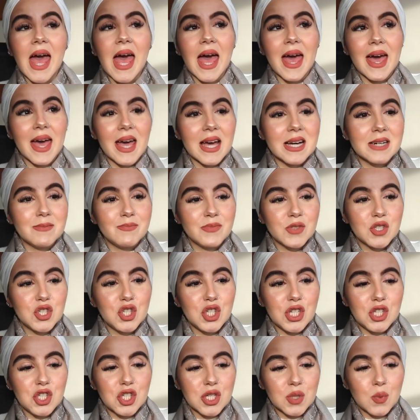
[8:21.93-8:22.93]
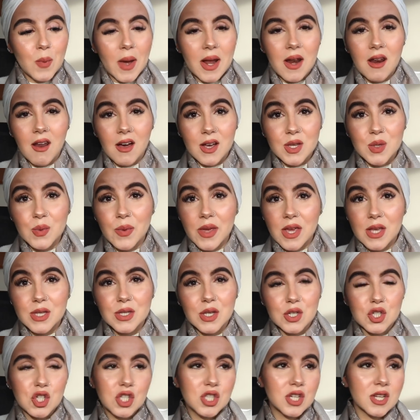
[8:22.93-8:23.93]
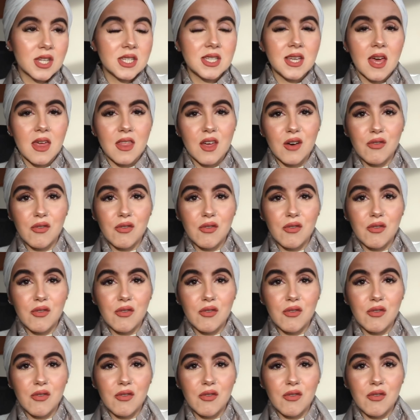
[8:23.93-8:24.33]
and she just went last week, so she's gonna stay